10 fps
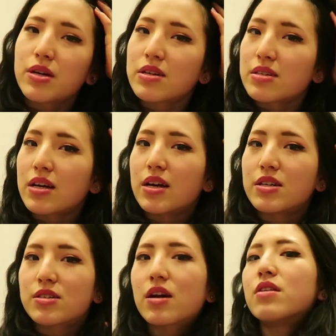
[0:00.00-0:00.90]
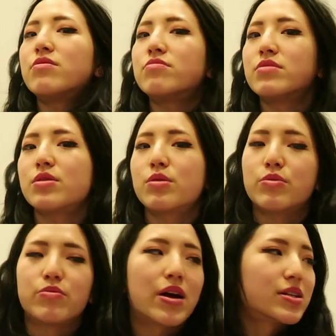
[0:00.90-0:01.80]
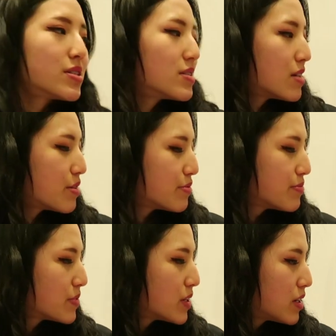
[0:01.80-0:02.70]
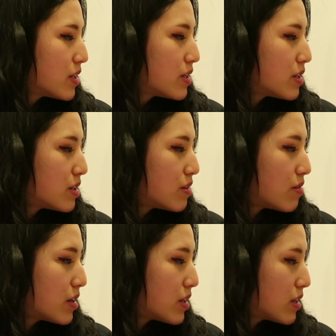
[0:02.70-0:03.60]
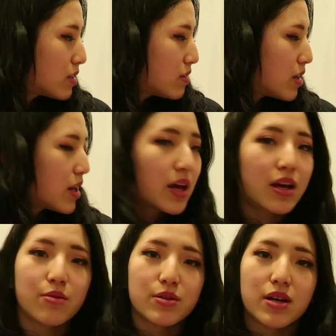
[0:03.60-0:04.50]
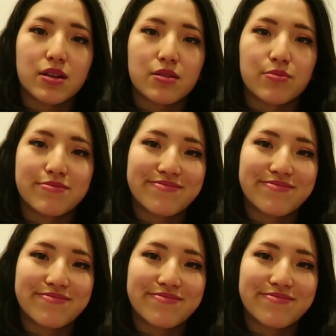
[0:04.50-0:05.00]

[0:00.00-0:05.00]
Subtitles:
because like I just kind of really want to rest and stuff, right Titan? And hang out with Titan.